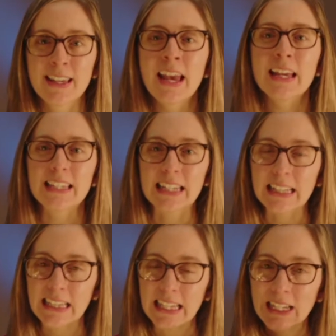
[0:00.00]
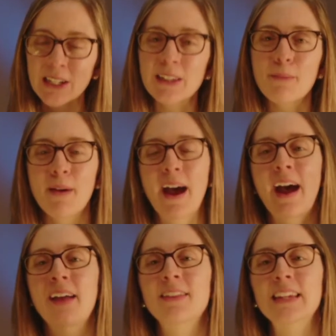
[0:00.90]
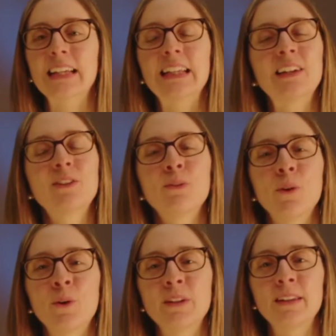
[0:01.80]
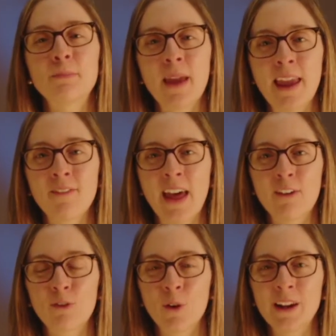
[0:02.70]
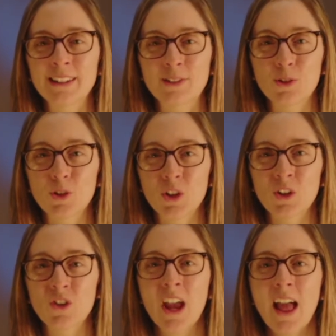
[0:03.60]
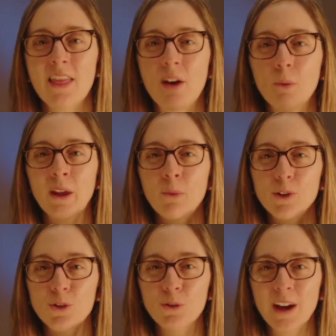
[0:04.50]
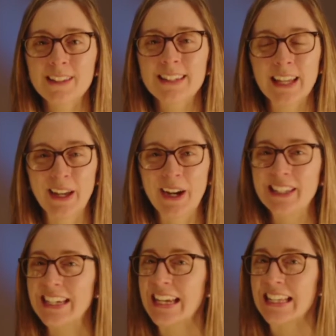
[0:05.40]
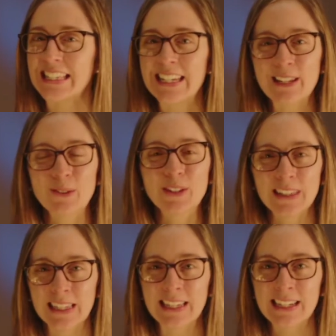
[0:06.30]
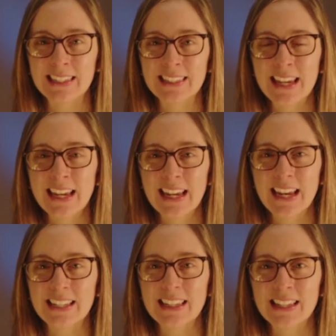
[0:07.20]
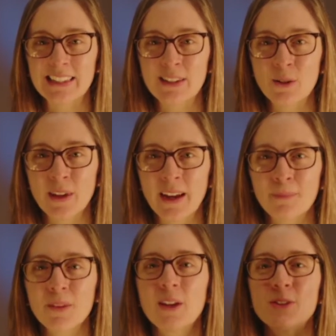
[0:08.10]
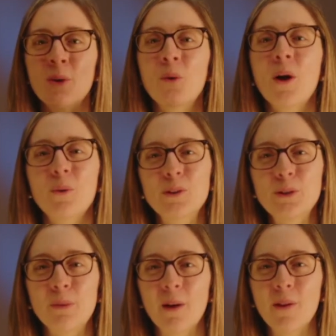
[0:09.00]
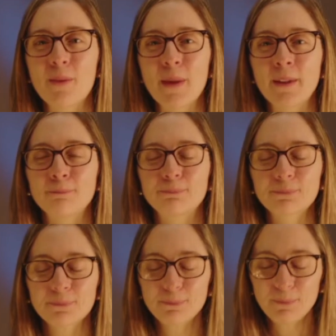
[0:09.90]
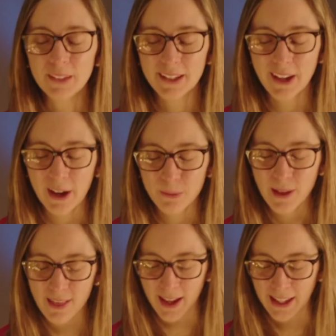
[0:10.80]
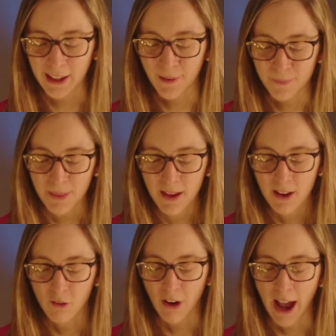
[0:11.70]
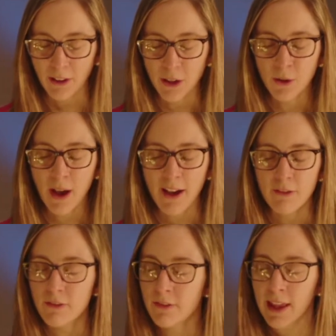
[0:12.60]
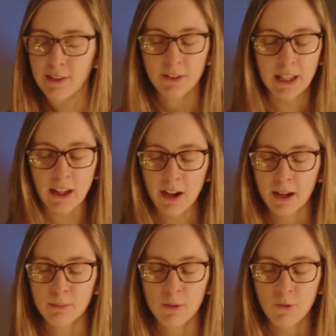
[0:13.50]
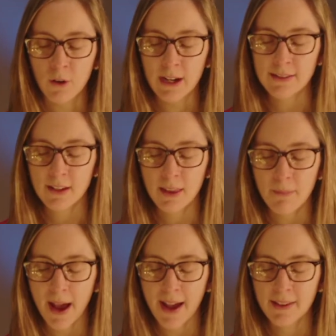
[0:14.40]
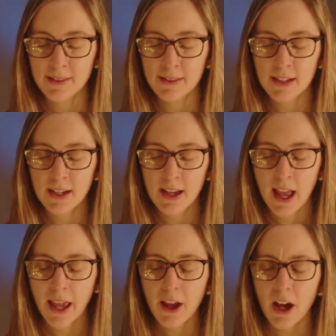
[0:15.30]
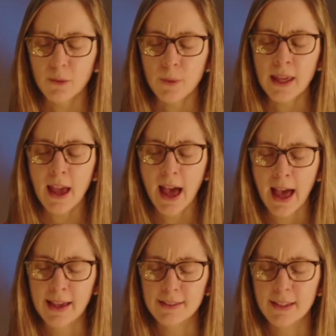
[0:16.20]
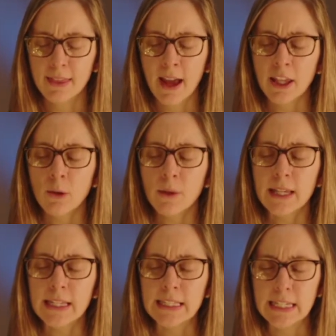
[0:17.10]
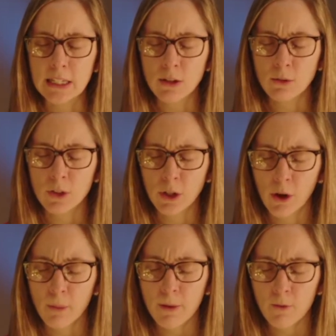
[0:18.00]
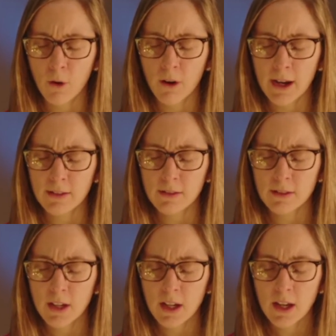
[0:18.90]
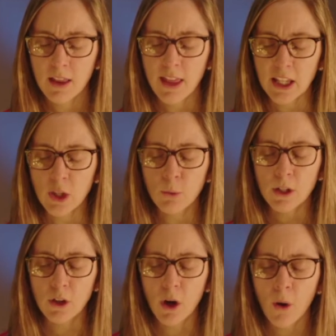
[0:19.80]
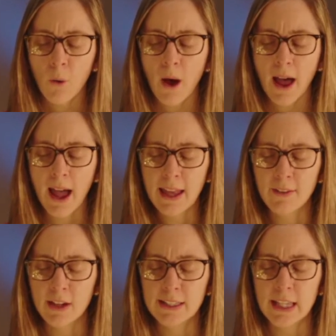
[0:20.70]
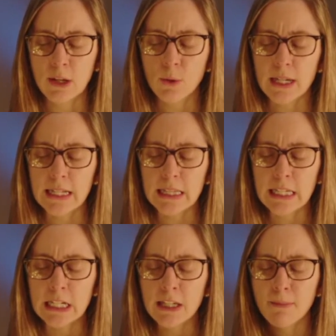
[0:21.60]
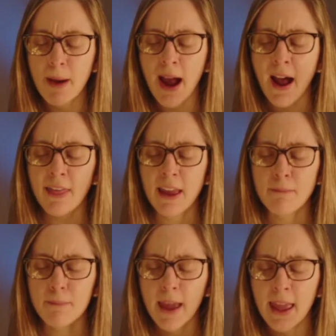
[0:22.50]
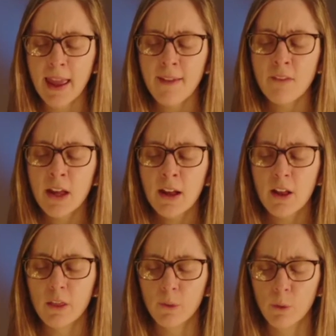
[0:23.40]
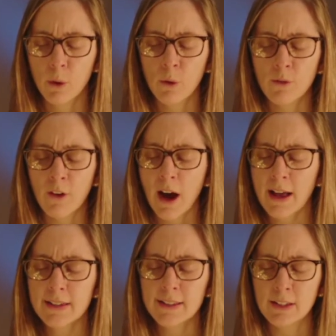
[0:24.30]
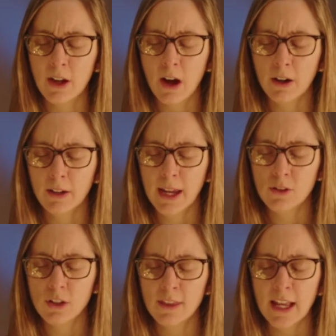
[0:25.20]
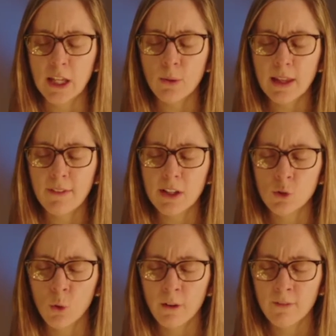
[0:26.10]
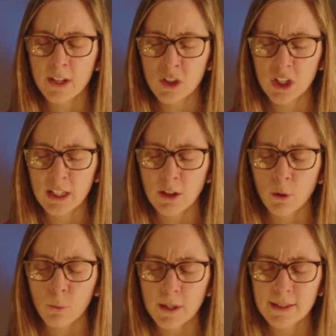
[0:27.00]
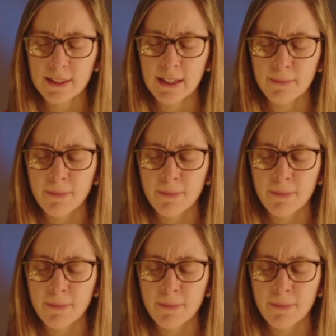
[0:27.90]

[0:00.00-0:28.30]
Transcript: to clear the path, to clear the road, and to pave that for us as a church, that we trust in God to continue to lead us into this new year. So would you pray with me? God, we thank you for how you have faithfully gone before us in the past. And God, we ask that you would continue to go before us, that you would go ahead of us, that you would clear the path and pave the road for us as a congregation, that you would give us your vision, your wisdom,